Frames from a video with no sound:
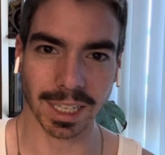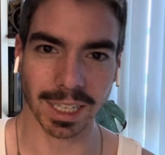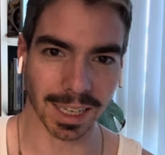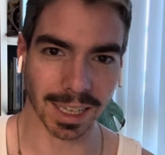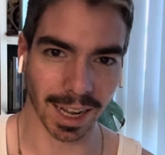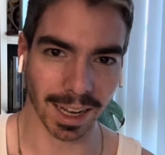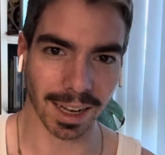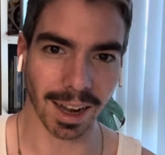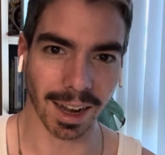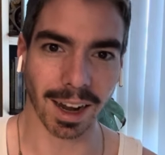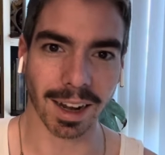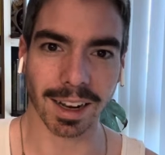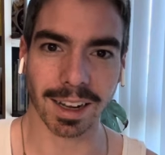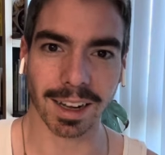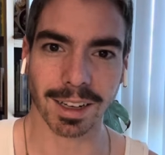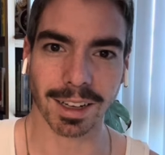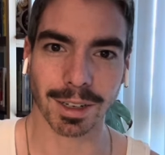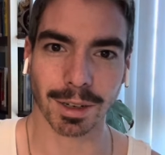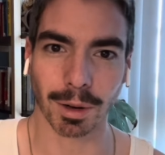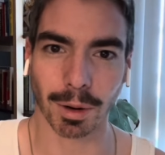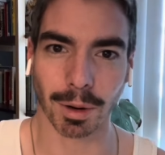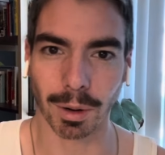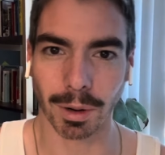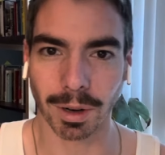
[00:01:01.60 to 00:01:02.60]

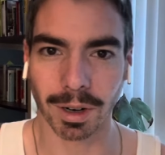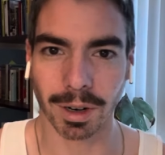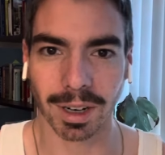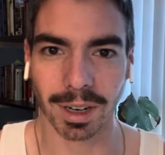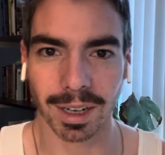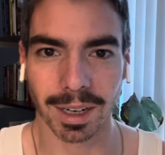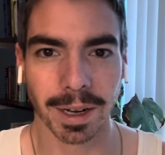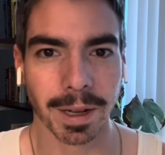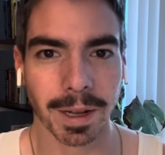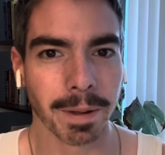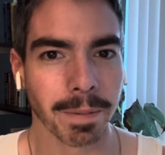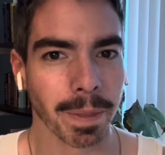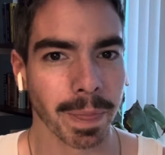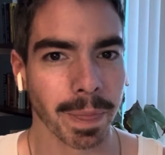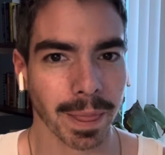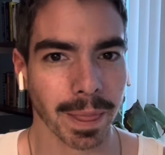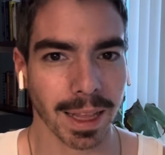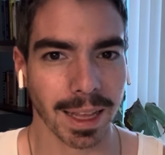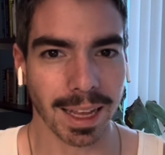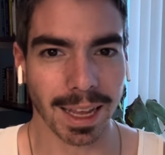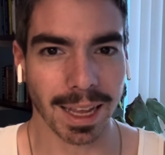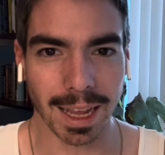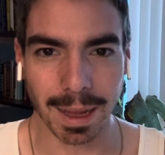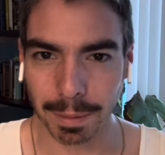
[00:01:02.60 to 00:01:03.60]
chaotic or
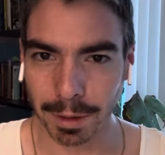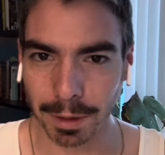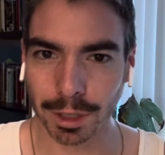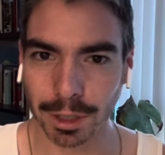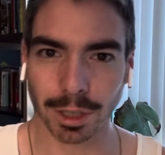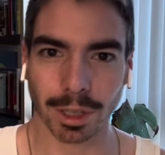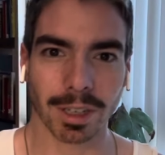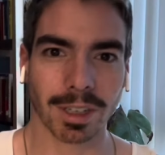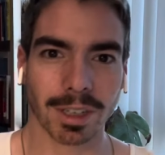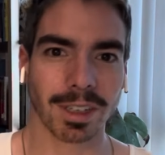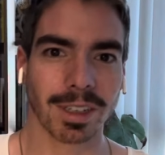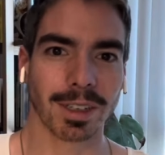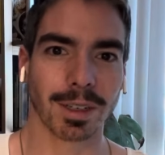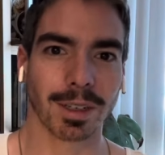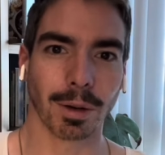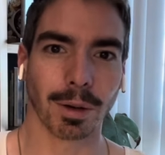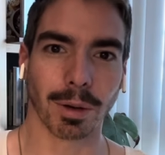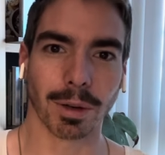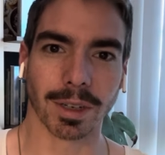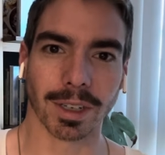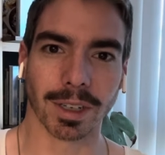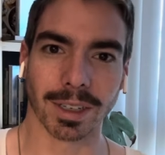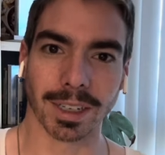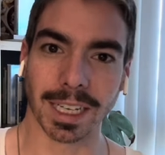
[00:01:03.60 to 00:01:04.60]
immature
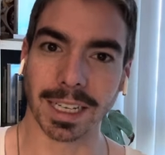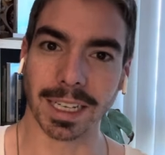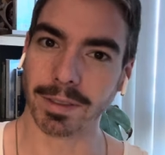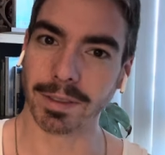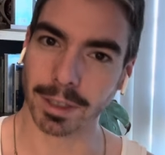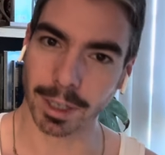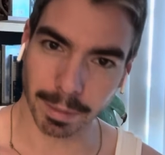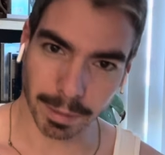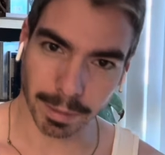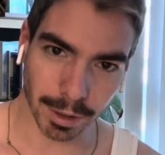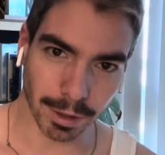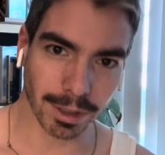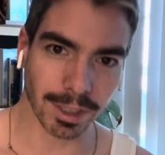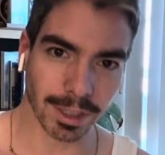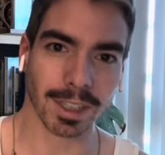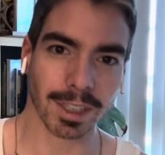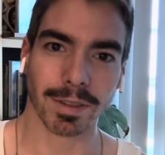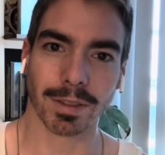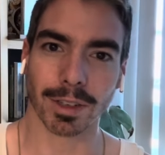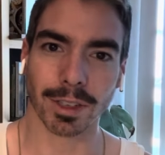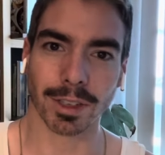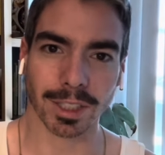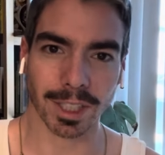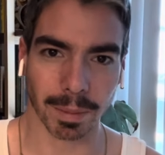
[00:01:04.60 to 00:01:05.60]
or even
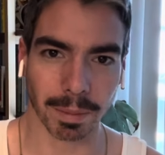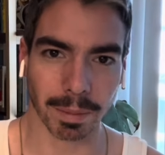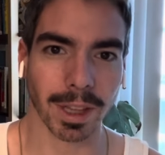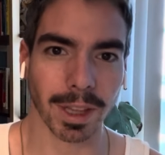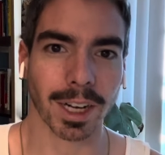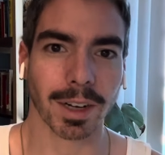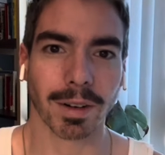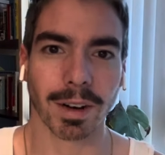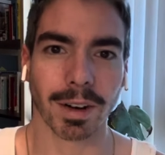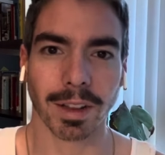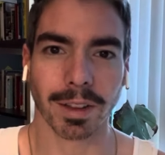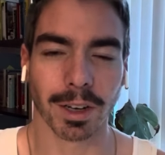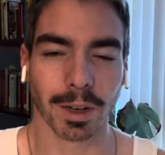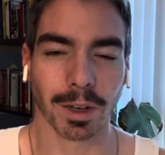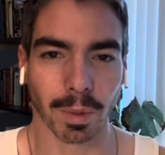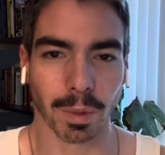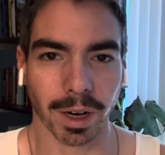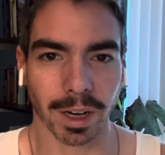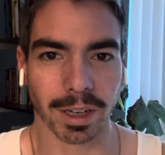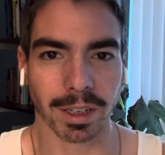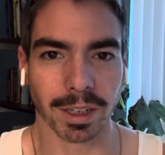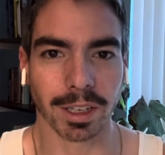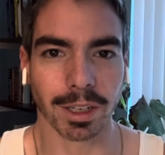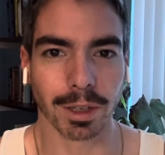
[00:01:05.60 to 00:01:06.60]
abusive or something or other,
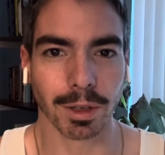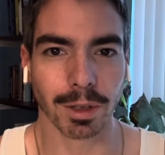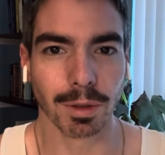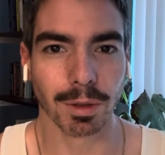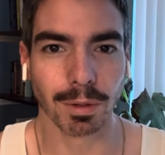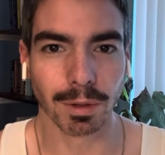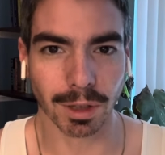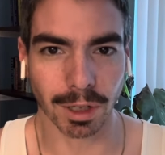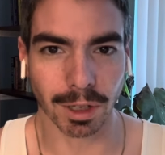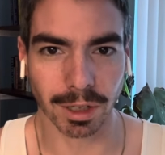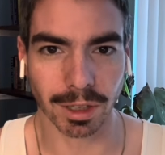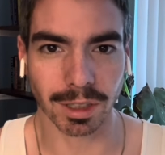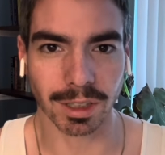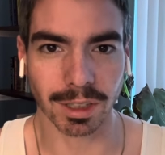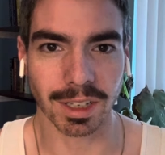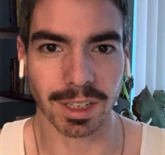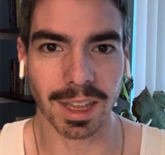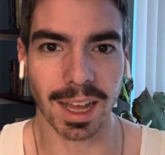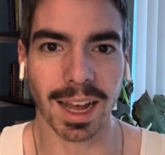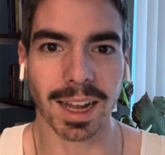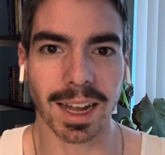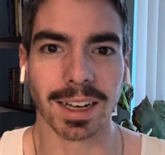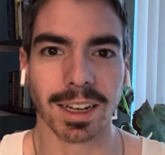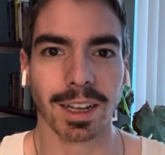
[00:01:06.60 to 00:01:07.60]
where you learned
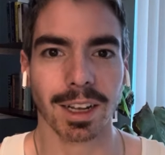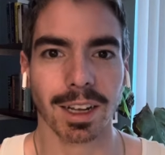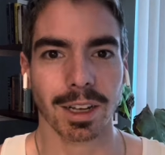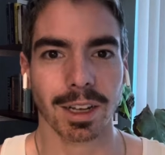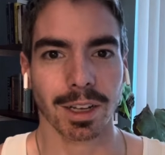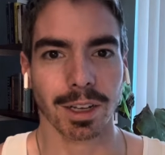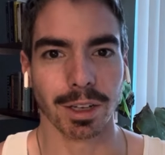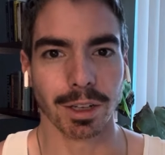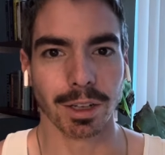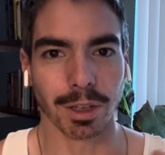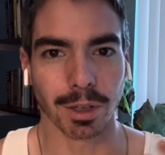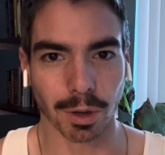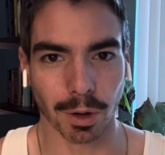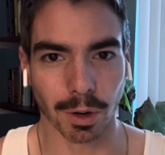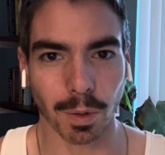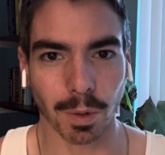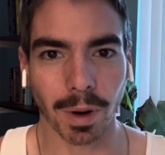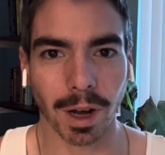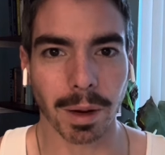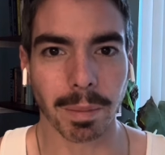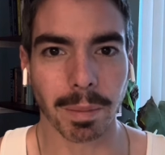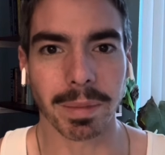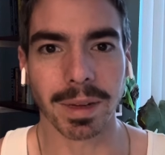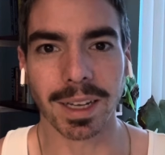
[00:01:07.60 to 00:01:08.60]
that your
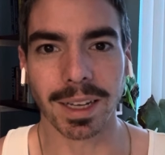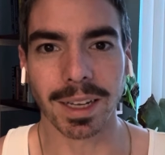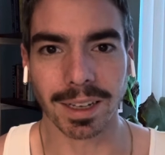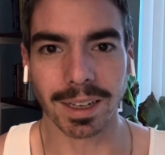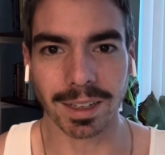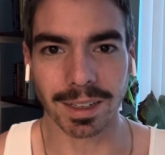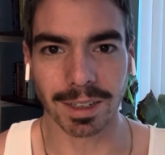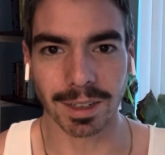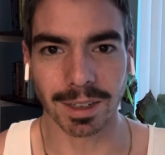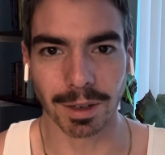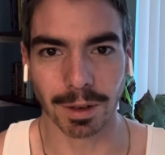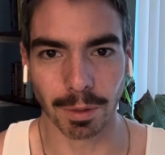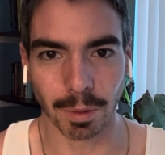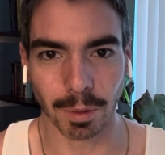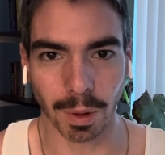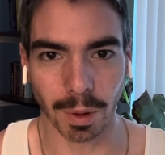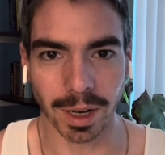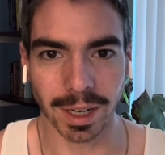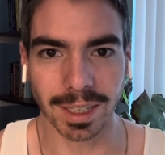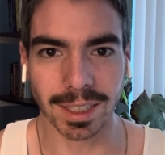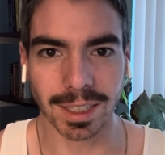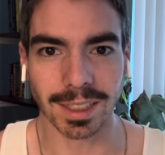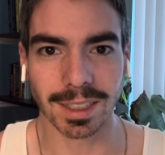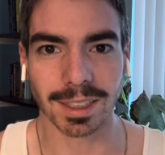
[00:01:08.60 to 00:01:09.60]
well-being
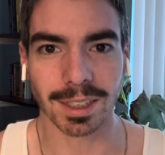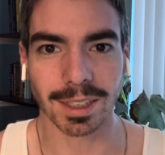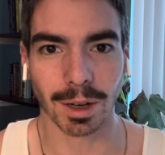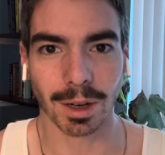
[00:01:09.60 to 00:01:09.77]
was